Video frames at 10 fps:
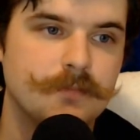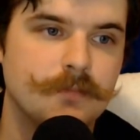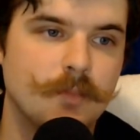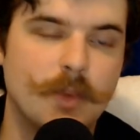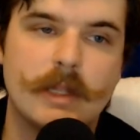
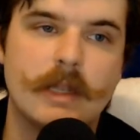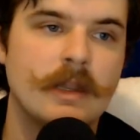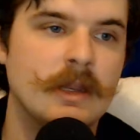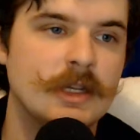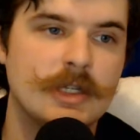We
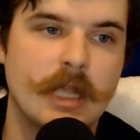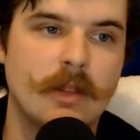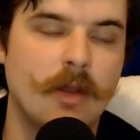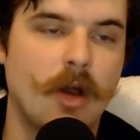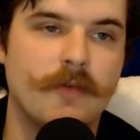didn't initiate
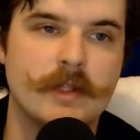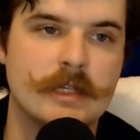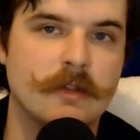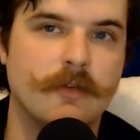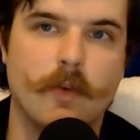the offense
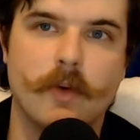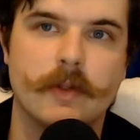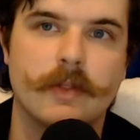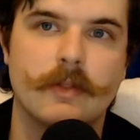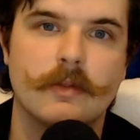in the
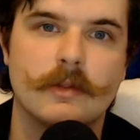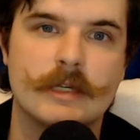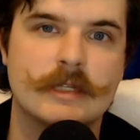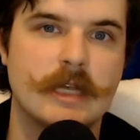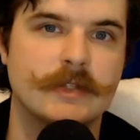fourth
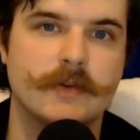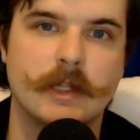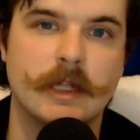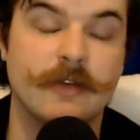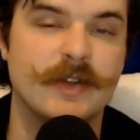
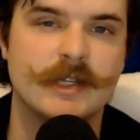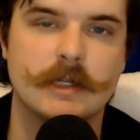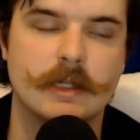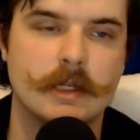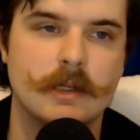successfully,
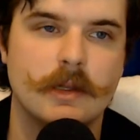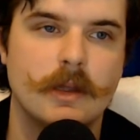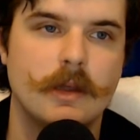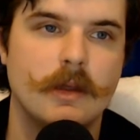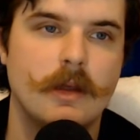efficiently.
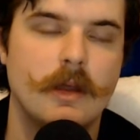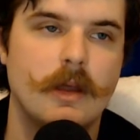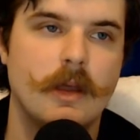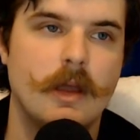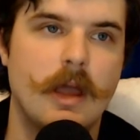
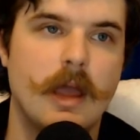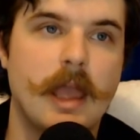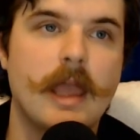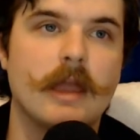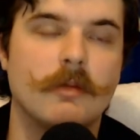And